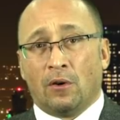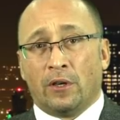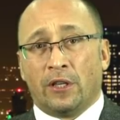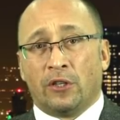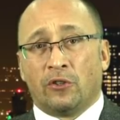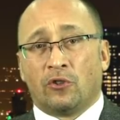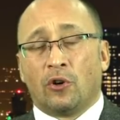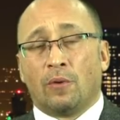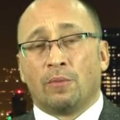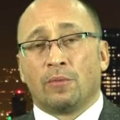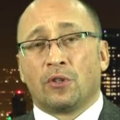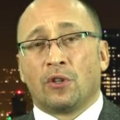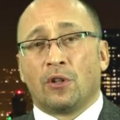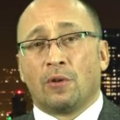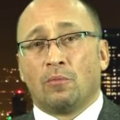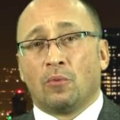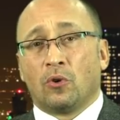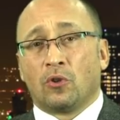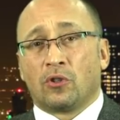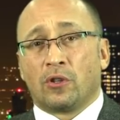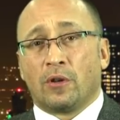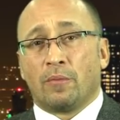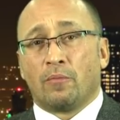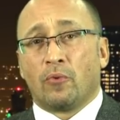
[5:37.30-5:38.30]
in terms of the
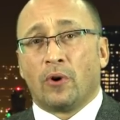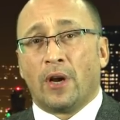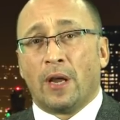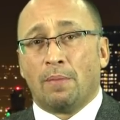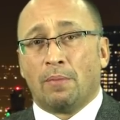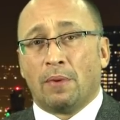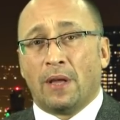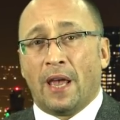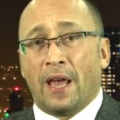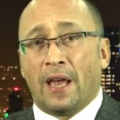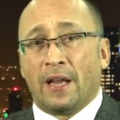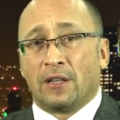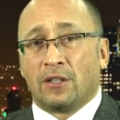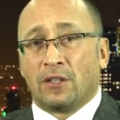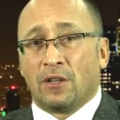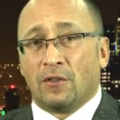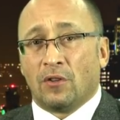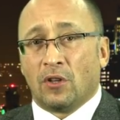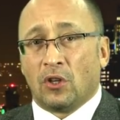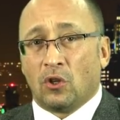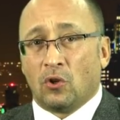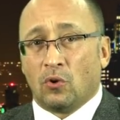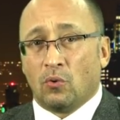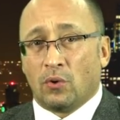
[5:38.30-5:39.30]
Muslim rape gangs in
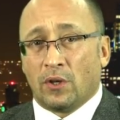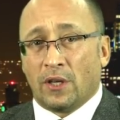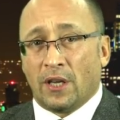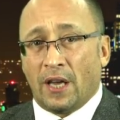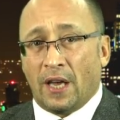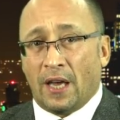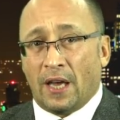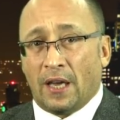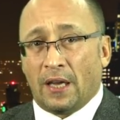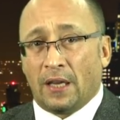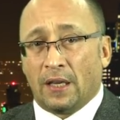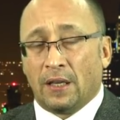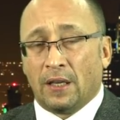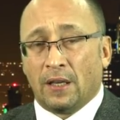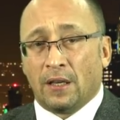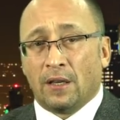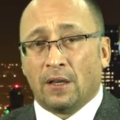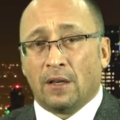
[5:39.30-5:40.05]
the UK,